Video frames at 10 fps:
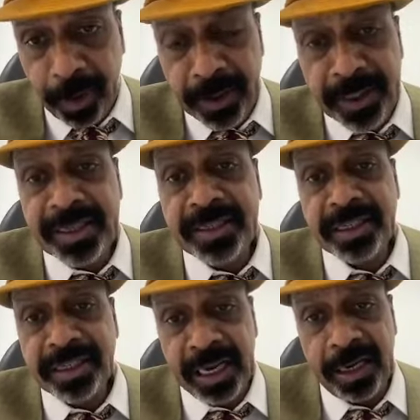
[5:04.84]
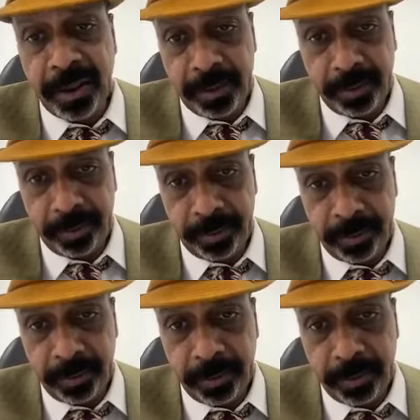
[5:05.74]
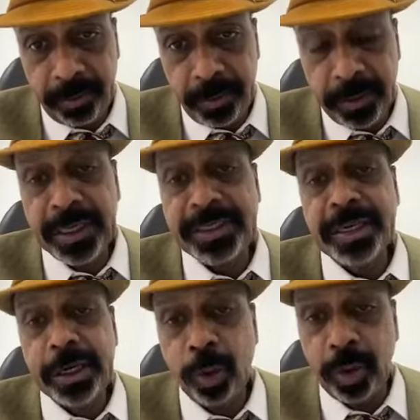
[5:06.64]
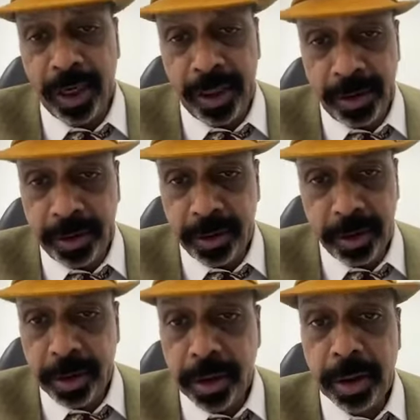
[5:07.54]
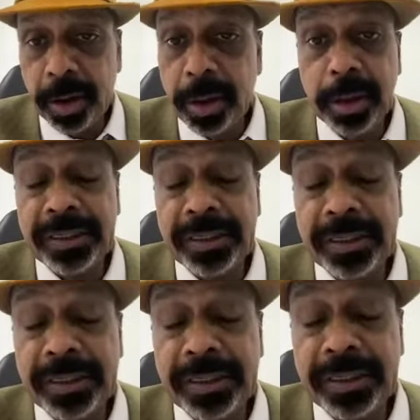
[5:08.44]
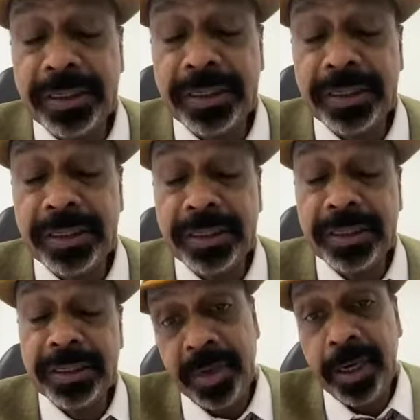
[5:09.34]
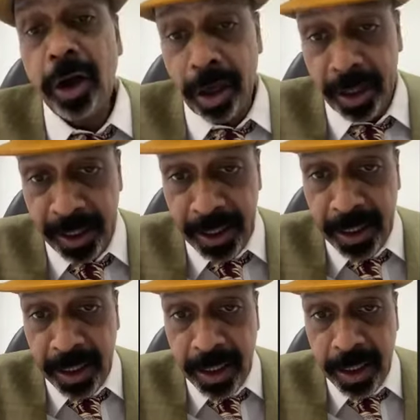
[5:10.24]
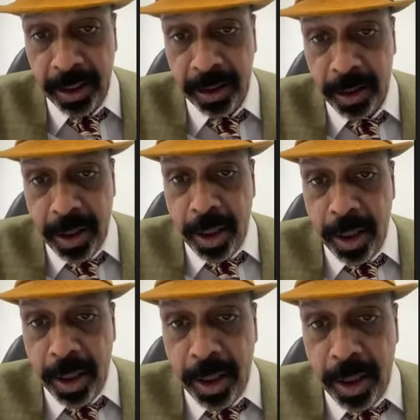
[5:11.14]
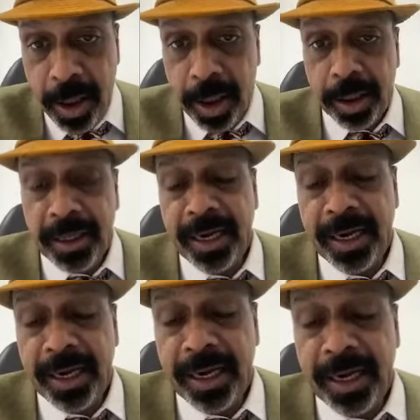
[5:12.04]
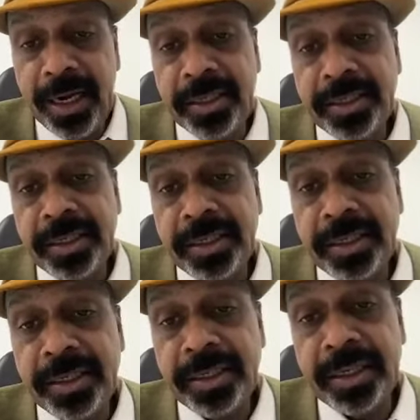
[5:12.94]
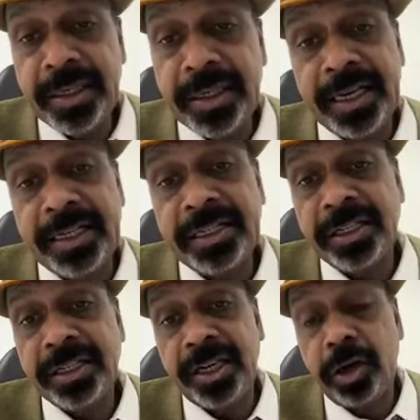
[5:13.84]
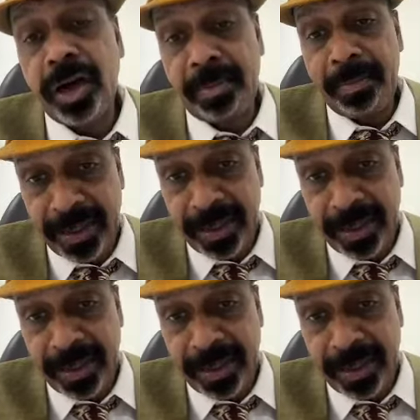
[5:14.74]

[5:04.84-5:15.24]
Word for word: there's a cell, there's a nucleus, there are cytoplasmic organelle. There is extracellular